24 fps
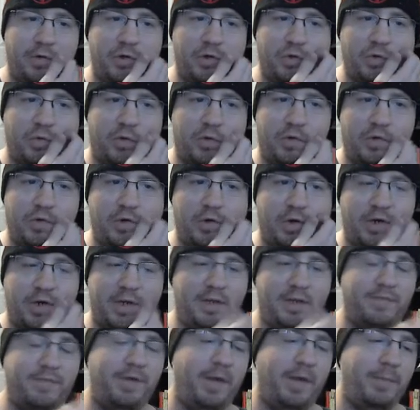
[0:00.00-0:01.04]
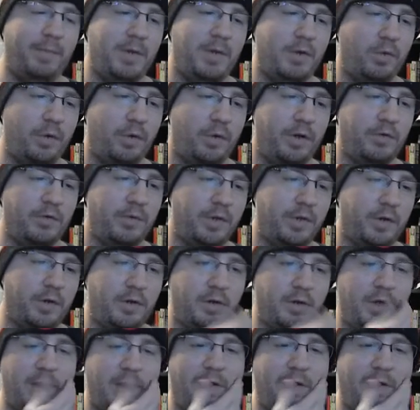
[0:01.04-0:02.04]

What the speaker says: usual. You're going to get the VIP coins with her.